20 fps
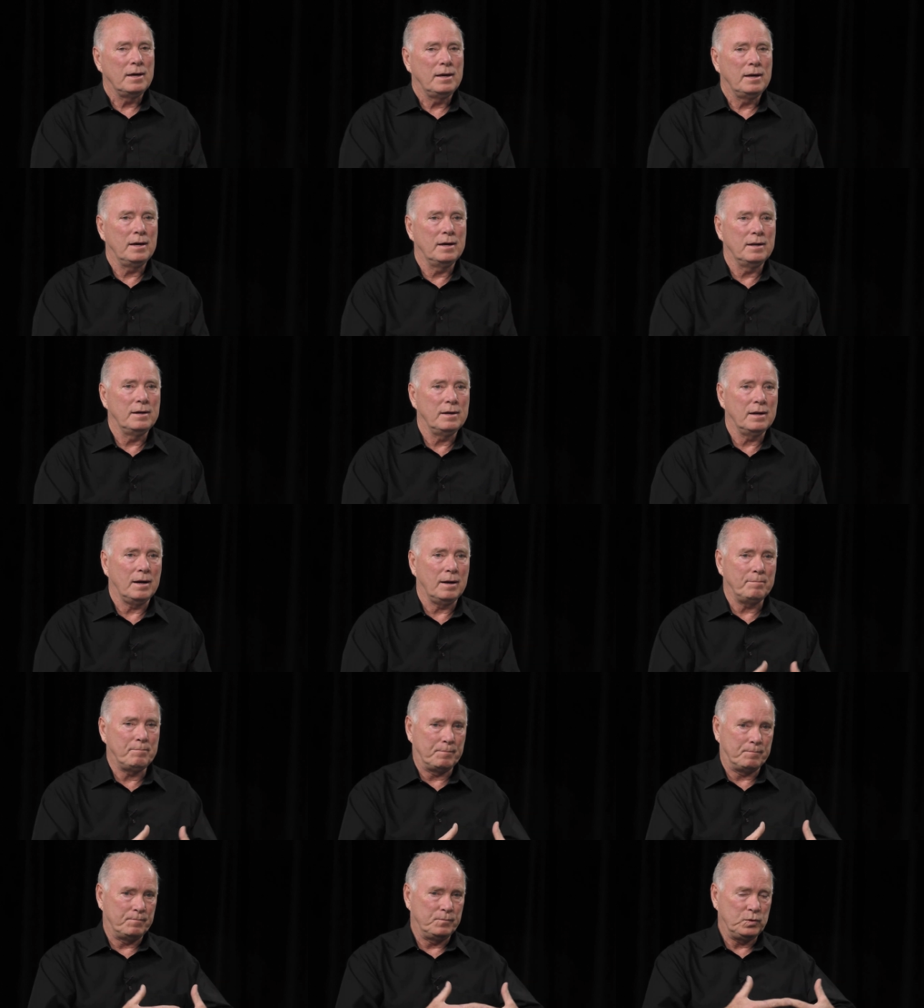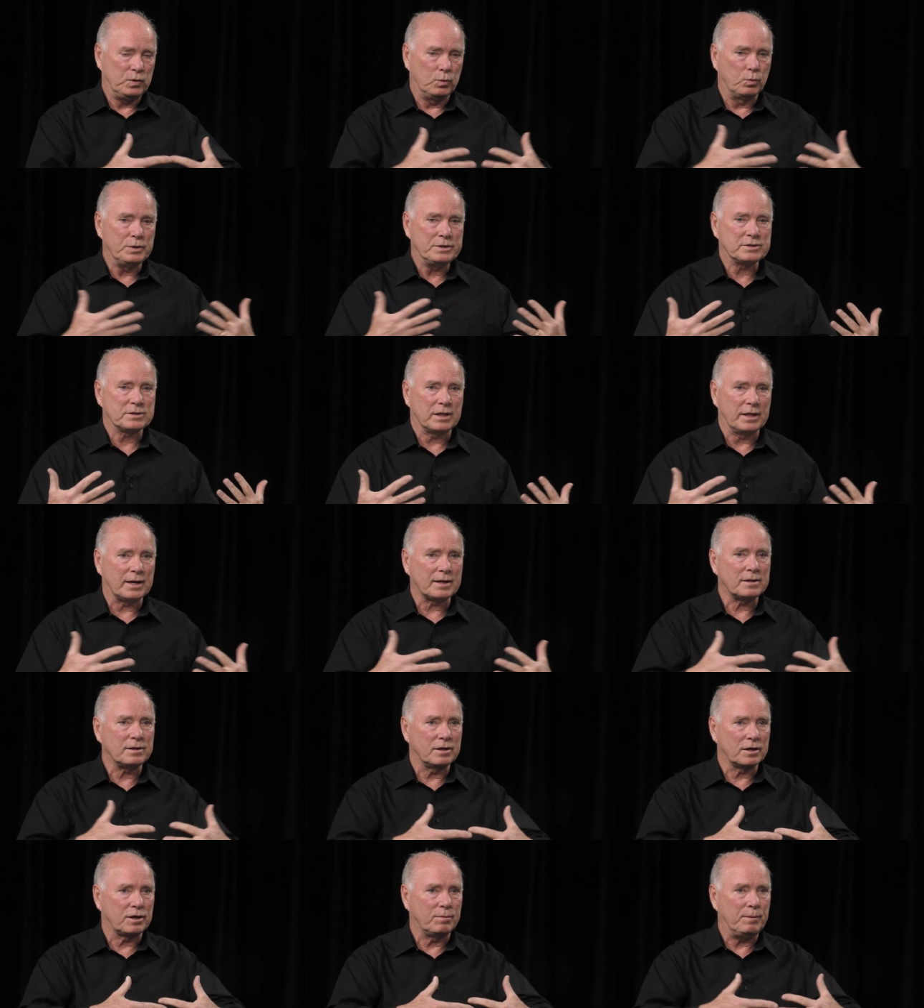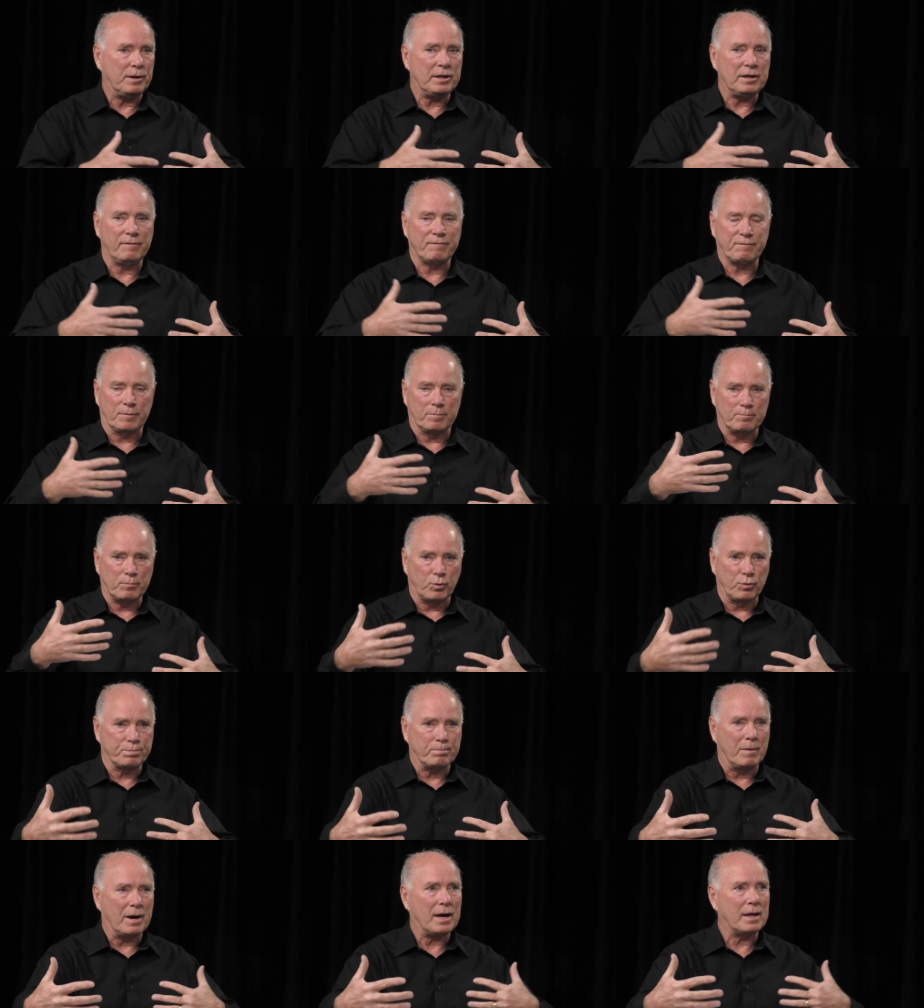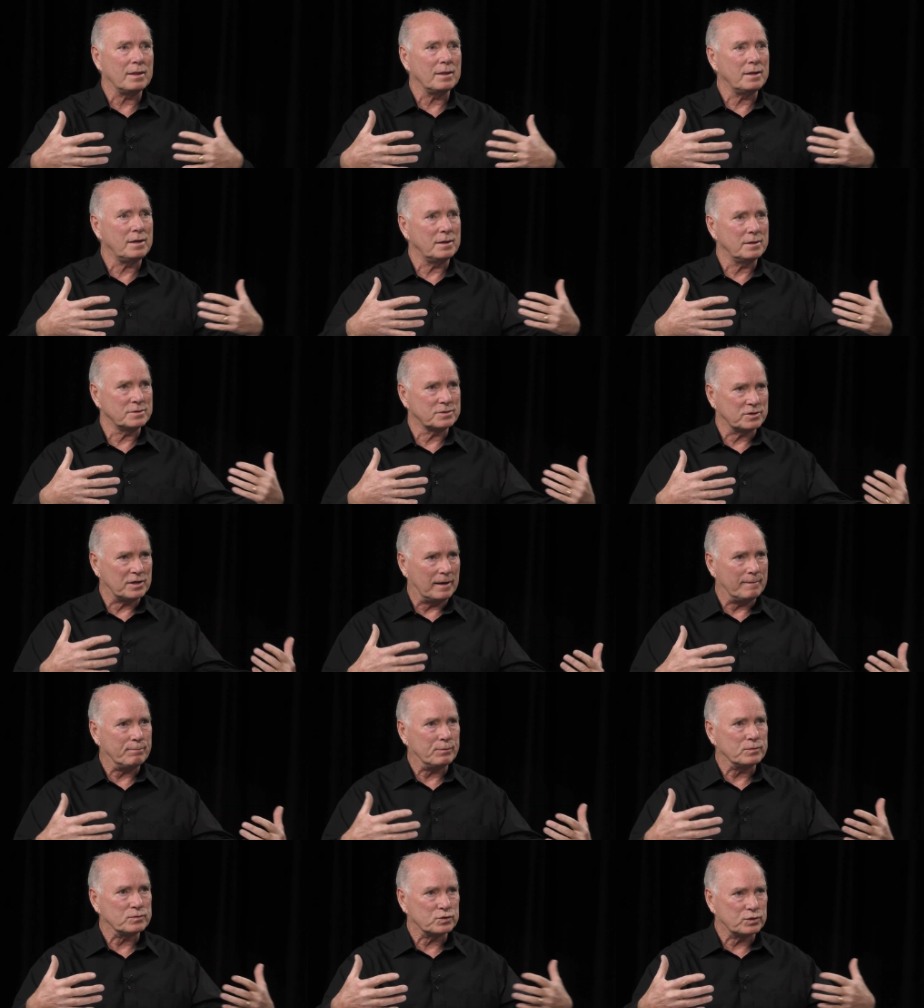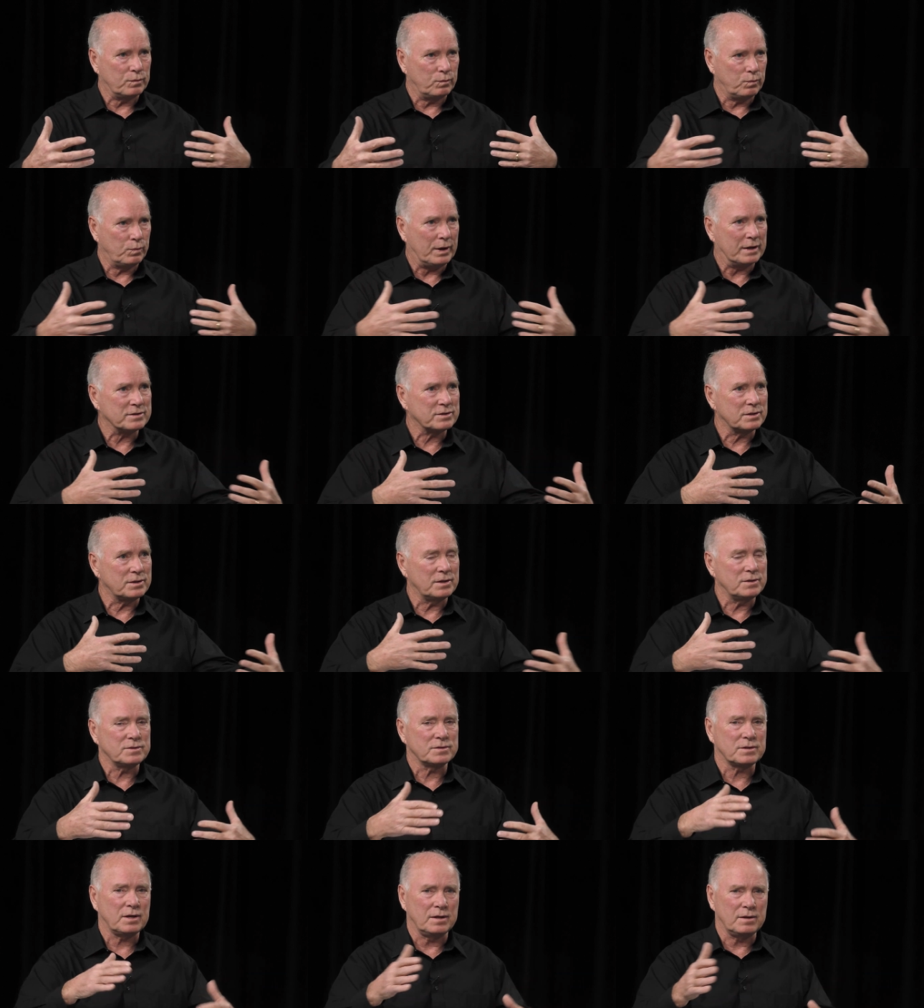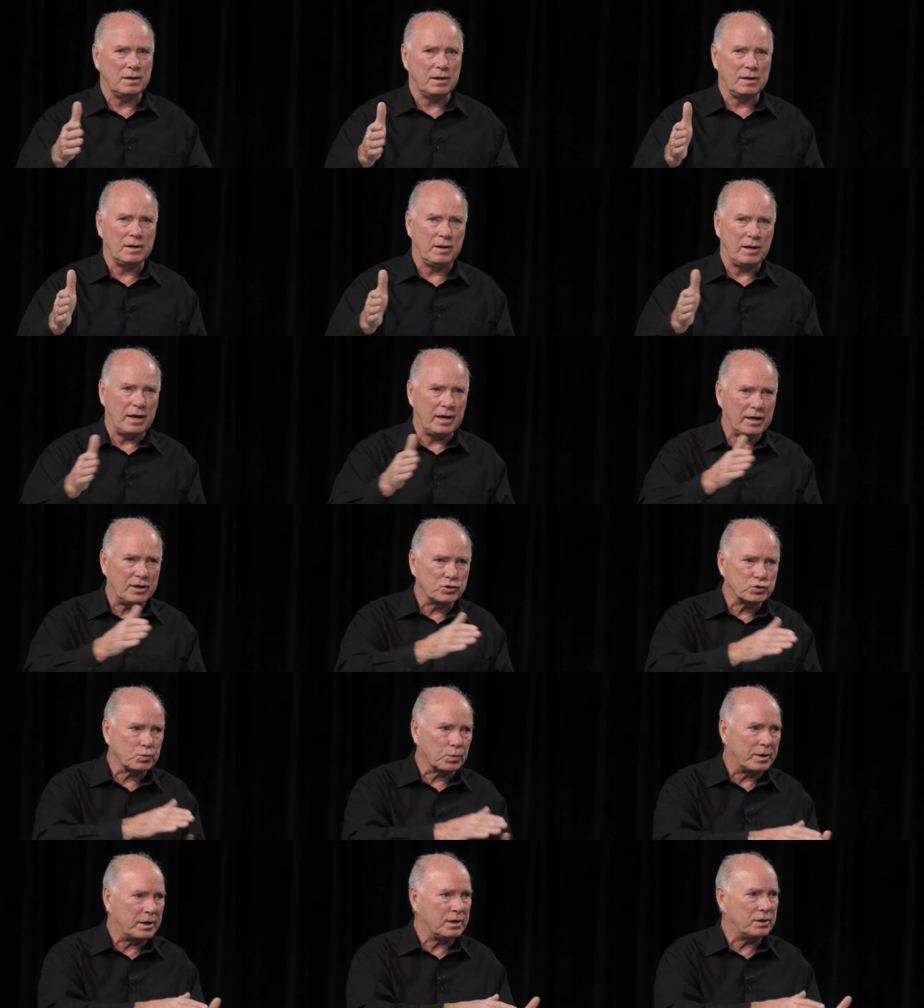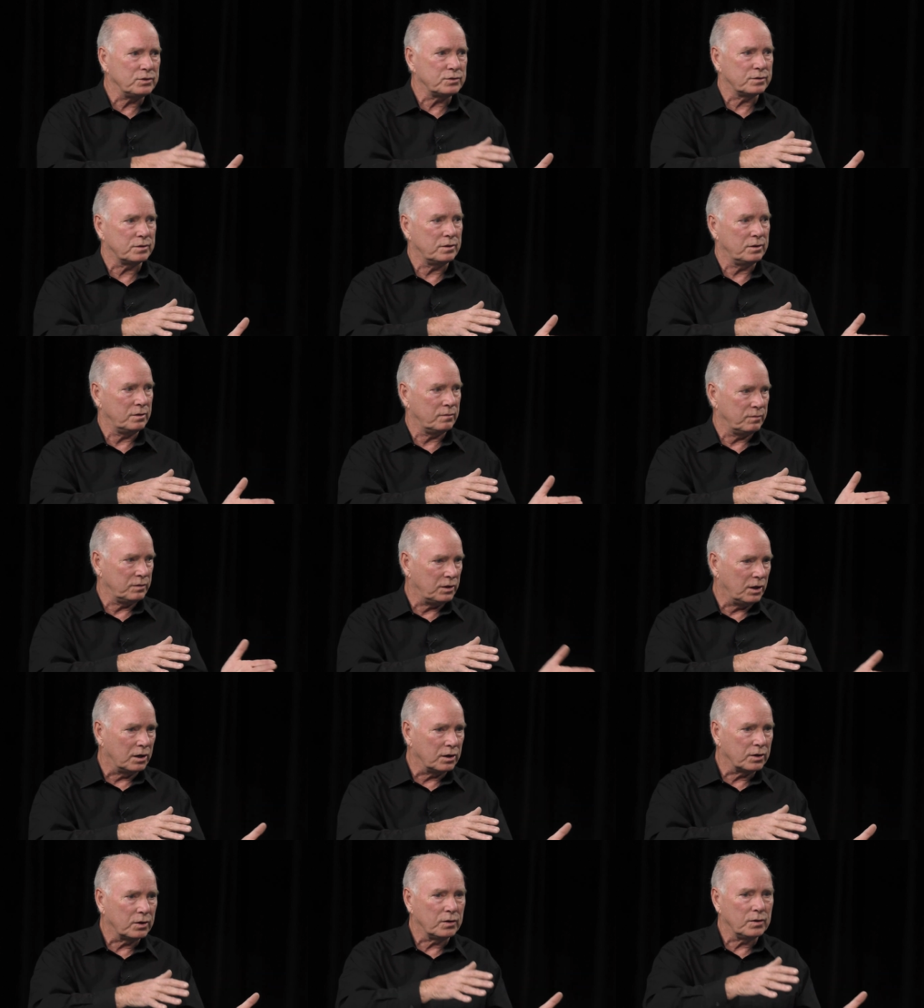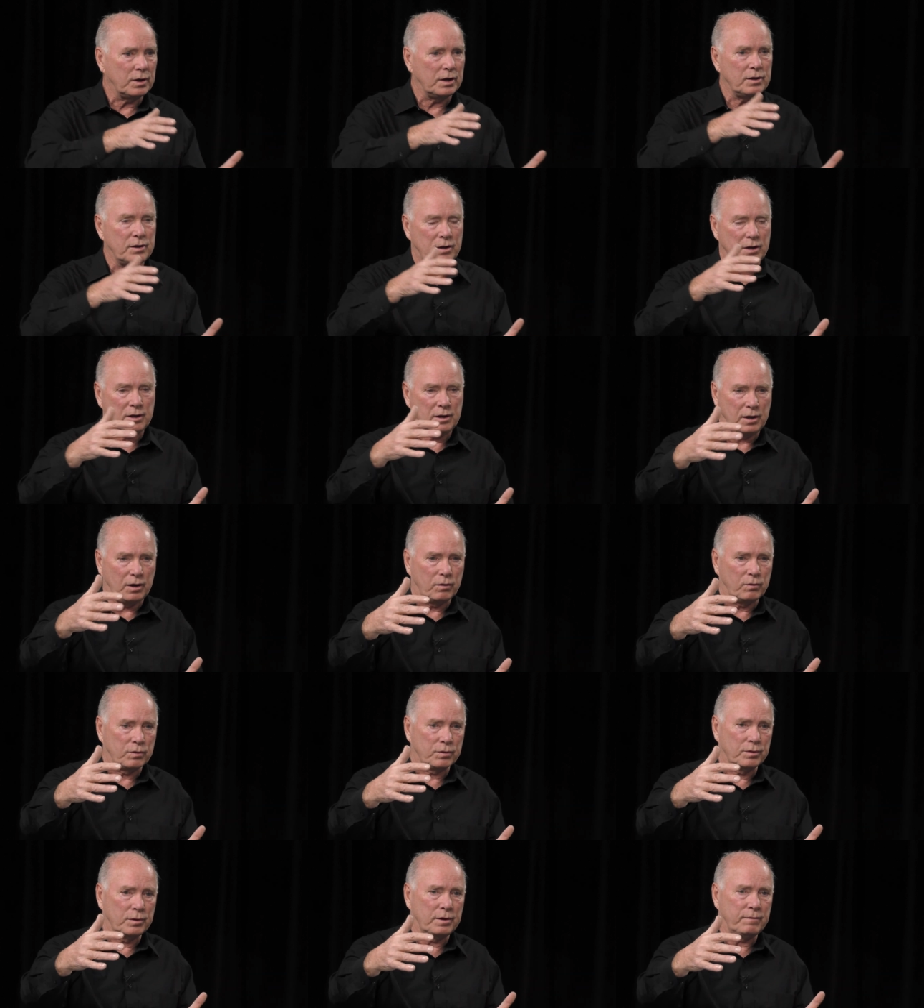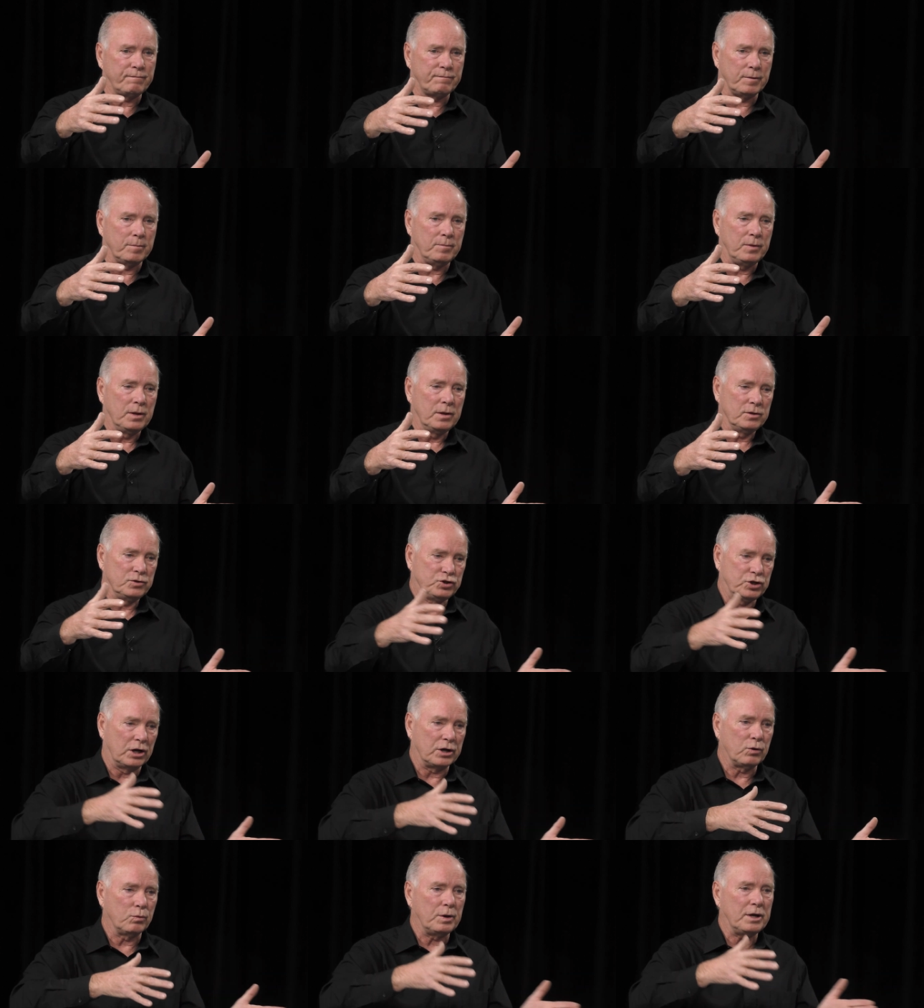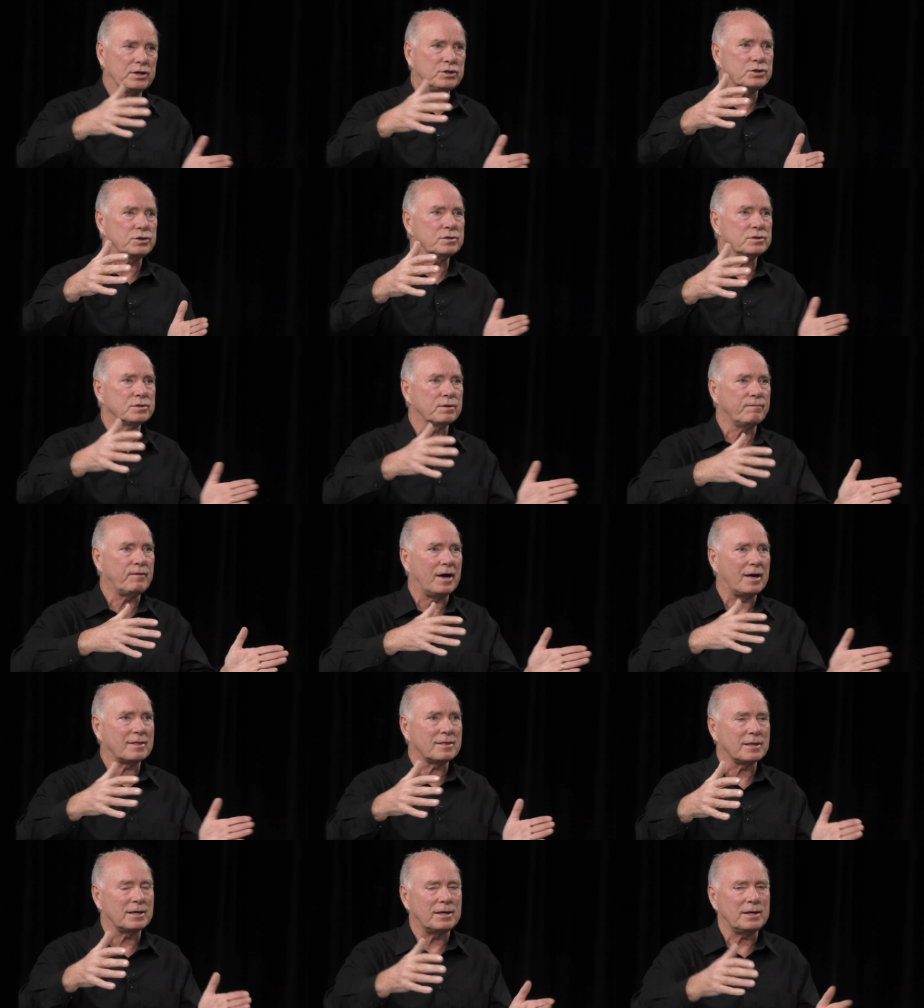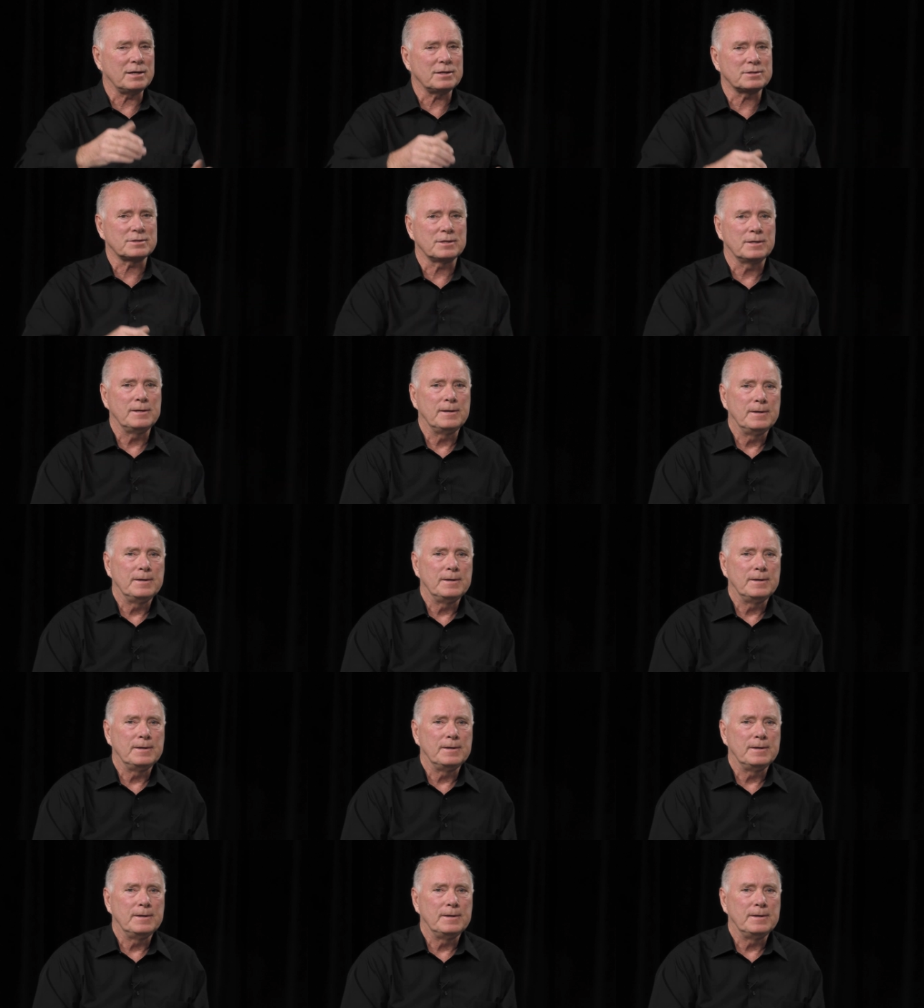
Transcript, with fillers: And I, you know, we selected a committee from both Motley and Staples residents in, in an age range, and the younger and, and elderly from generations of athletics.